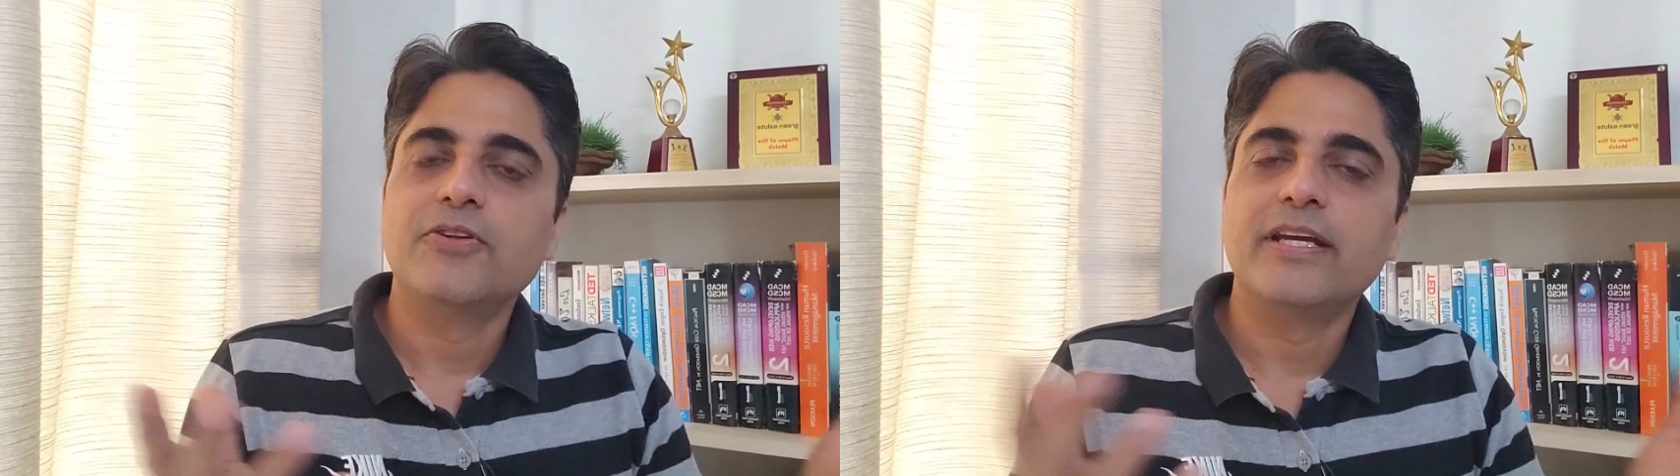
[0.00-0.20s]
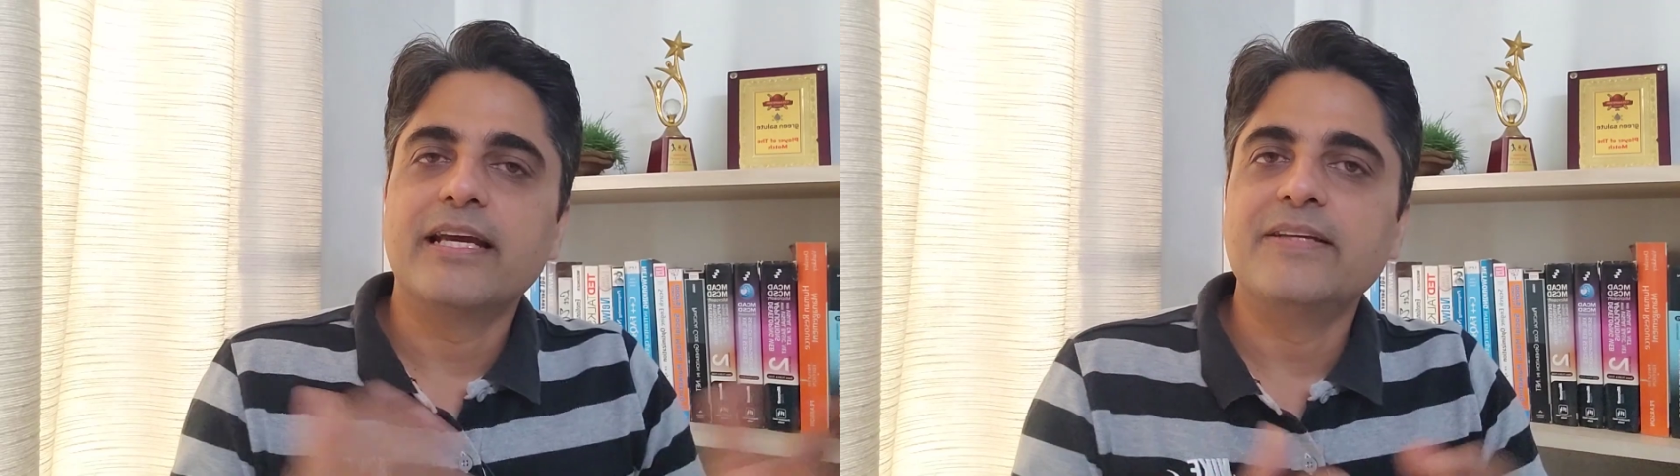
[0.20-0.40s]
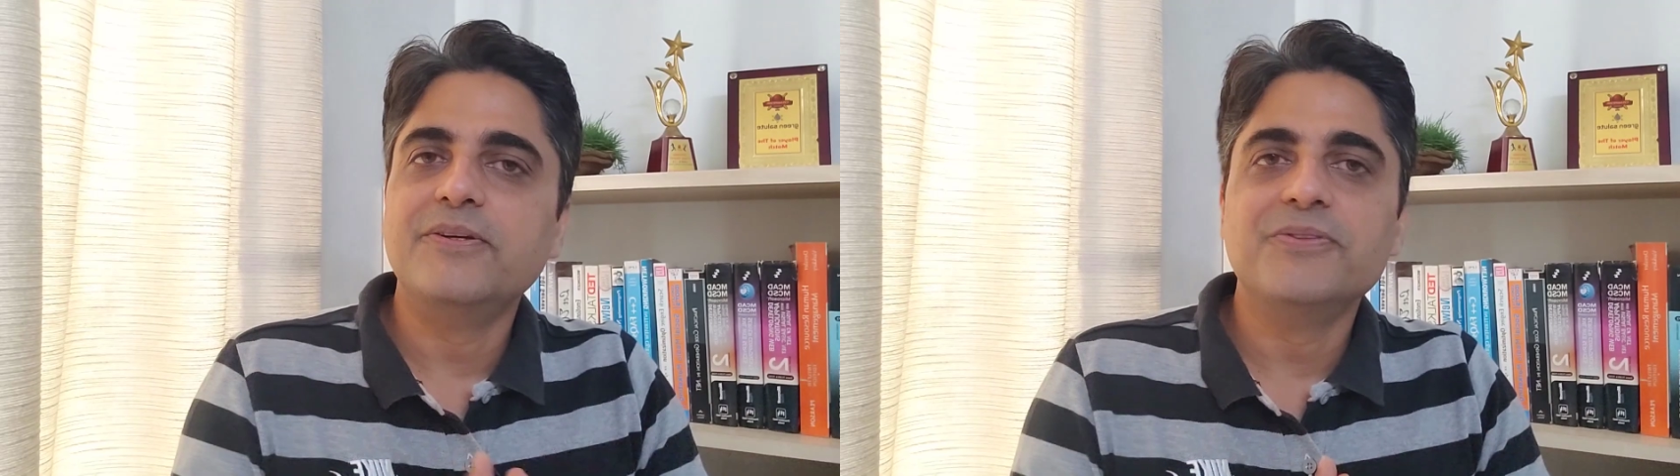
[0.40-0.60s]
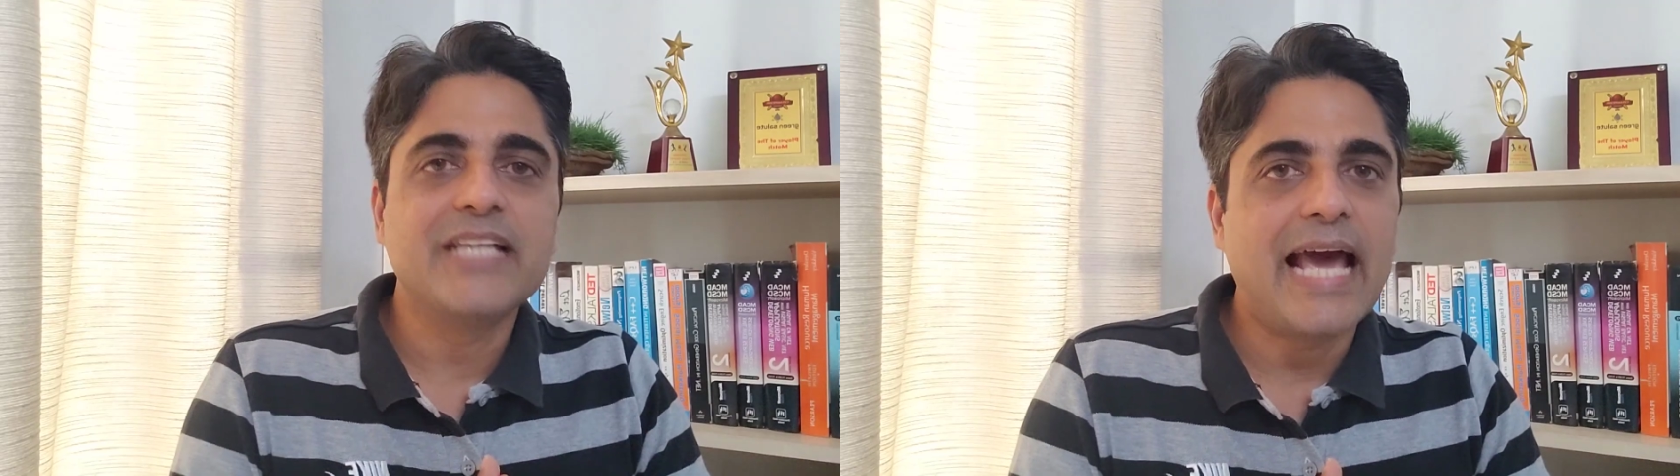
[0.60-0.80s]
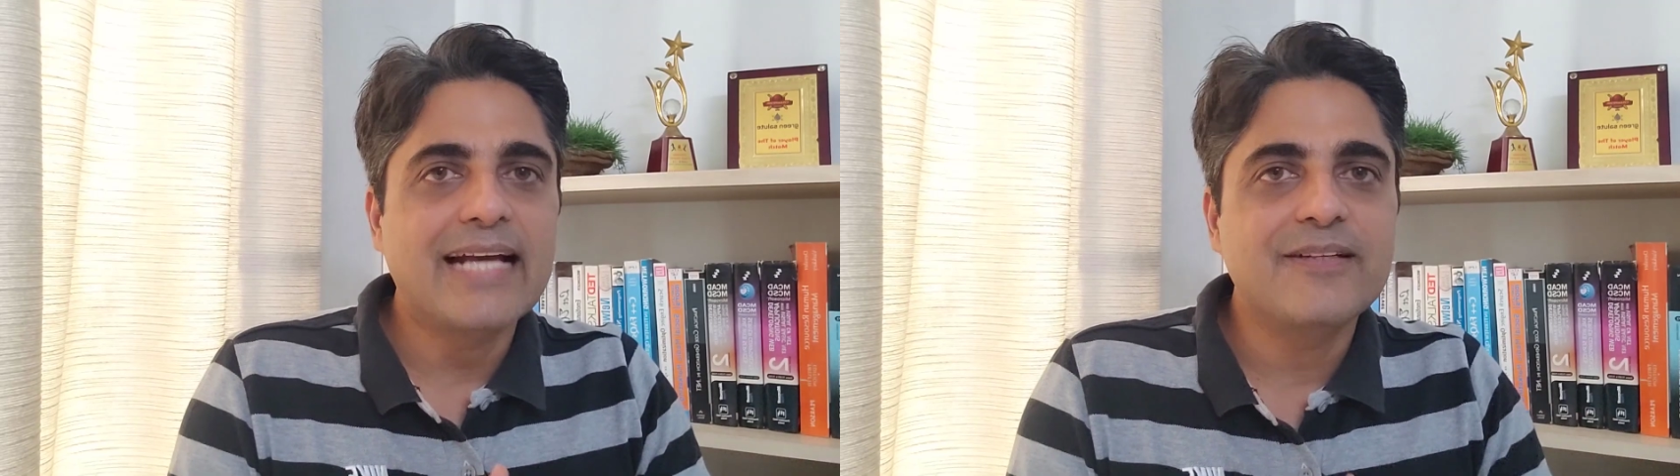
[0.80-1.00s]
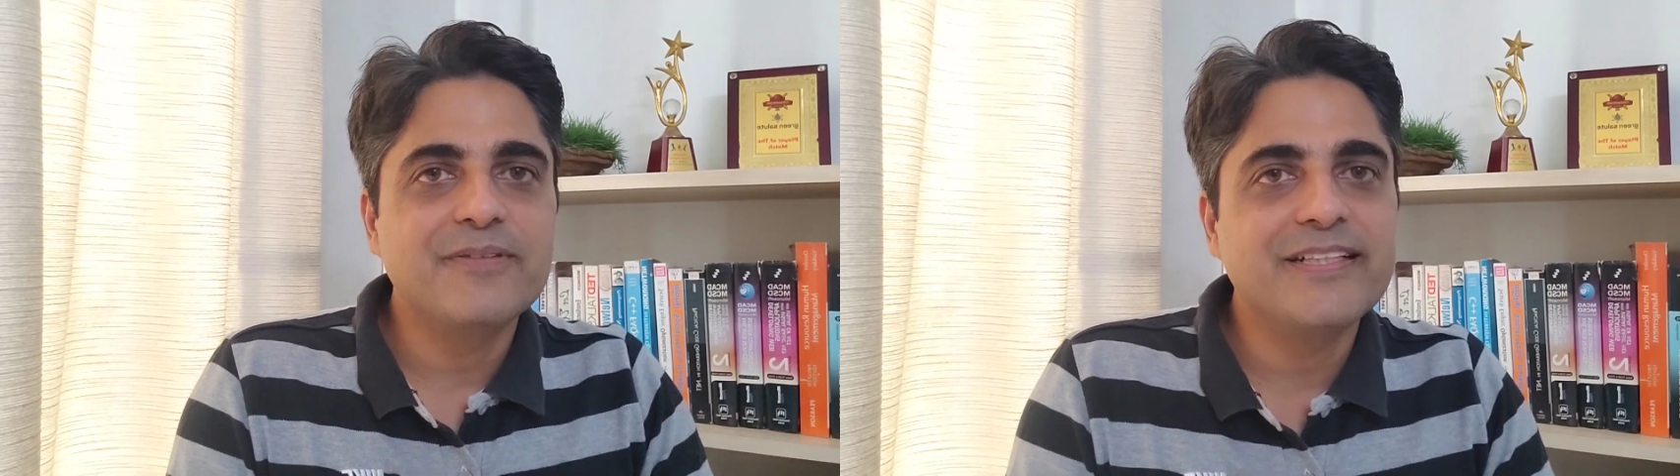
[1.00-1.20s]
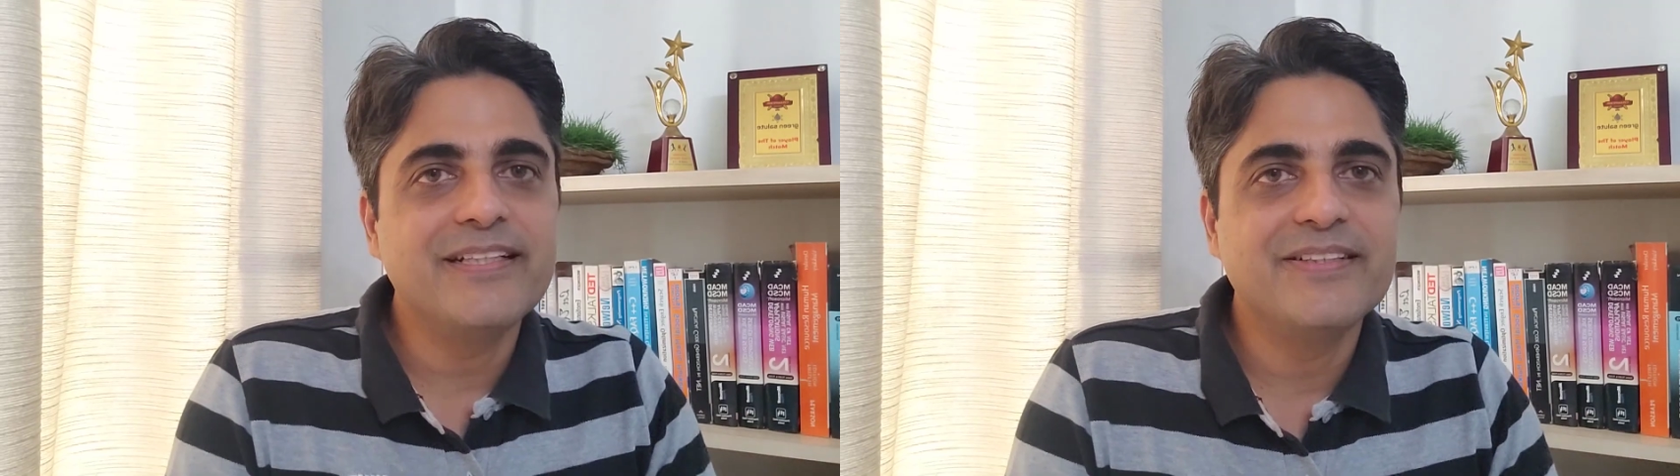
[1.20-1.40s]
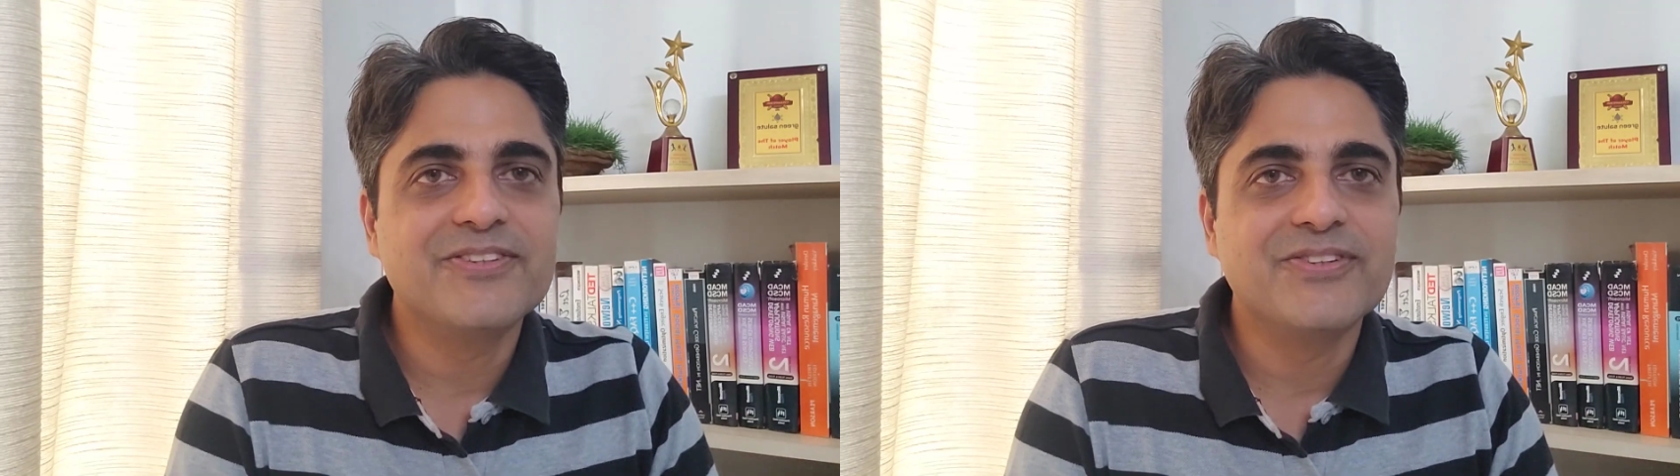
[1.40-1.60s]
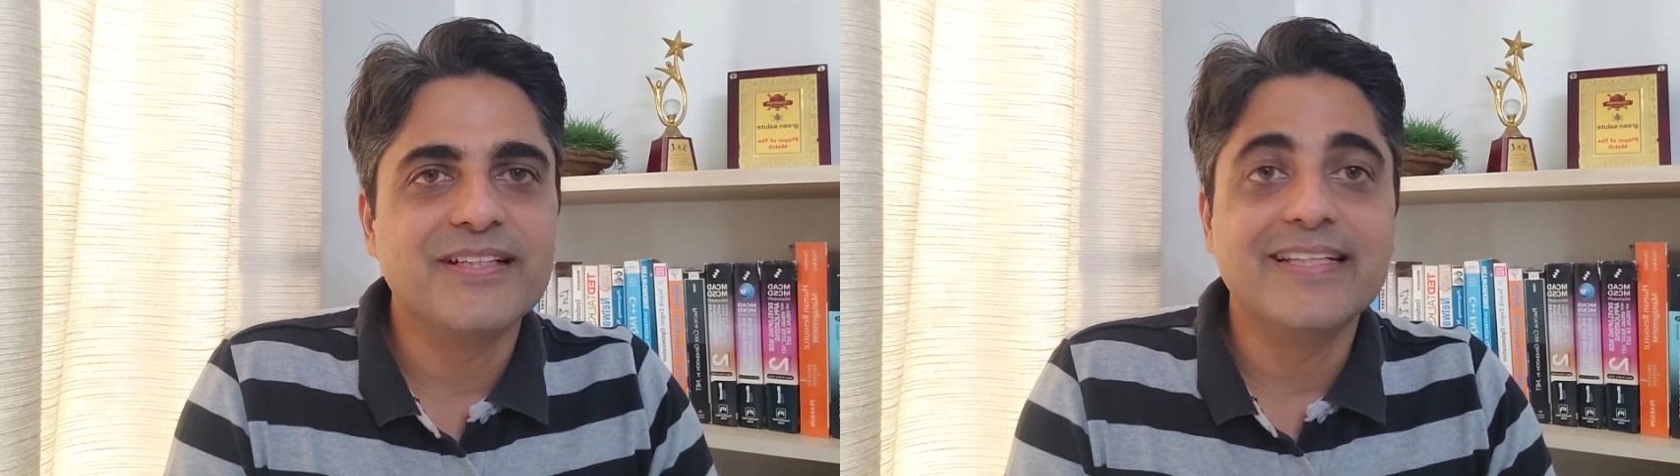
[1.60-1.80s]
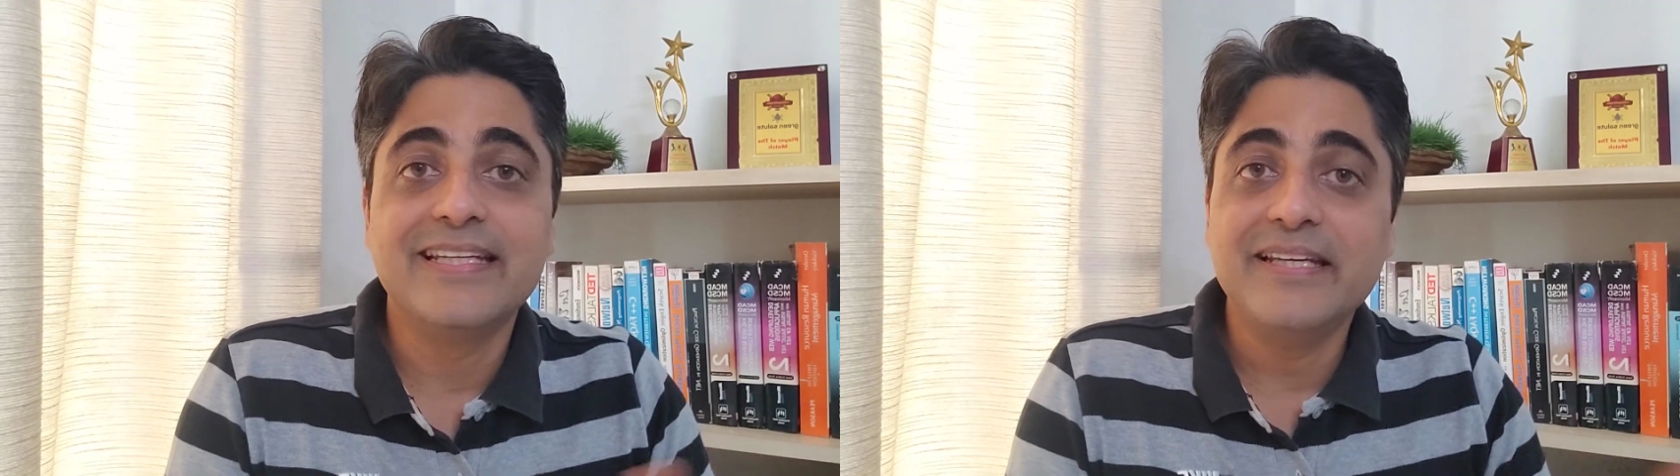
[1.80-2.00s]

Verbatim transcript: Now they can use the activity history,